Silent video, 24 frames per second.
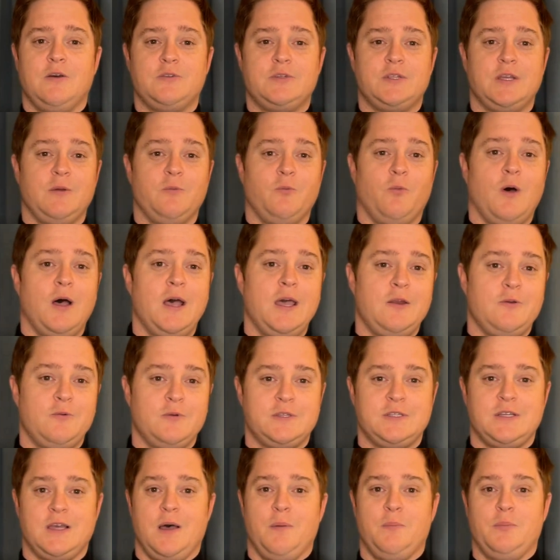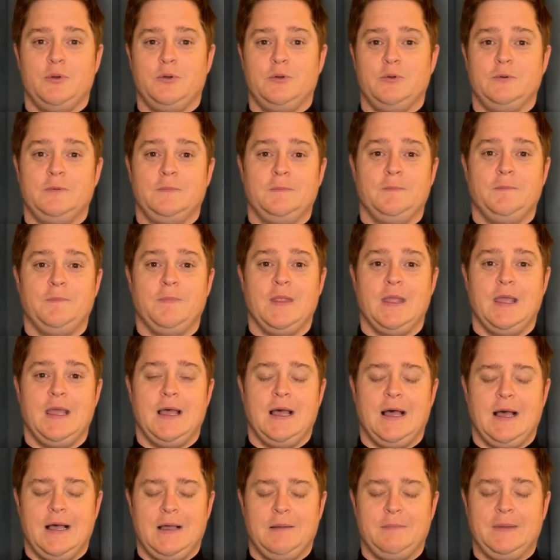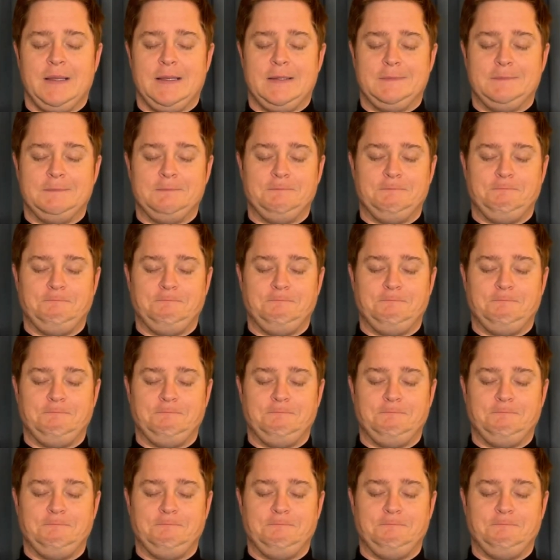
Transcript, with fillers: o te wairua tapu. Amen.